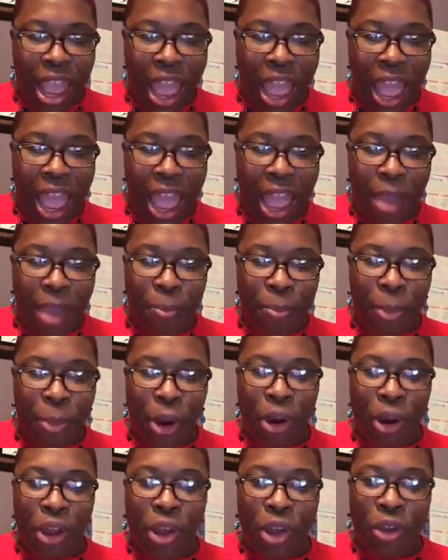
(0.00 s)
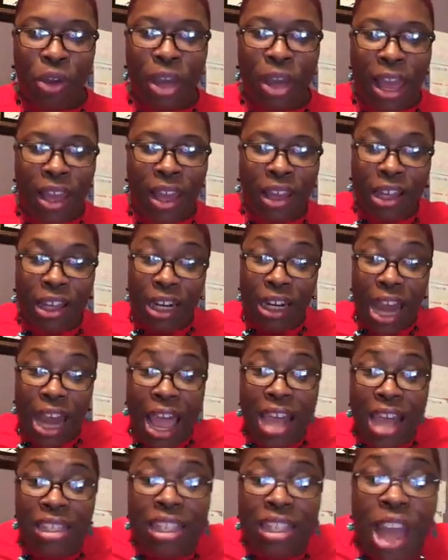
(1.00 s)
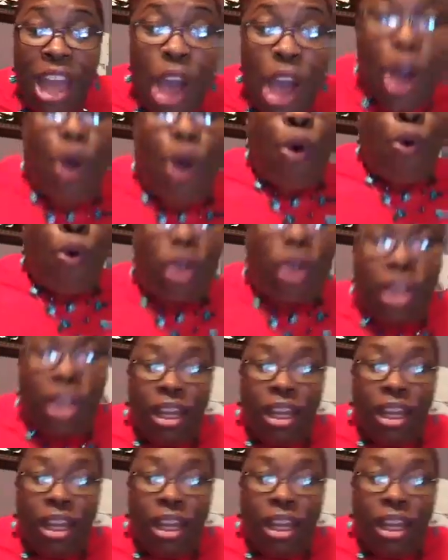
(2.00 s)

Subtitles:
Hi, Pearl Glasgow.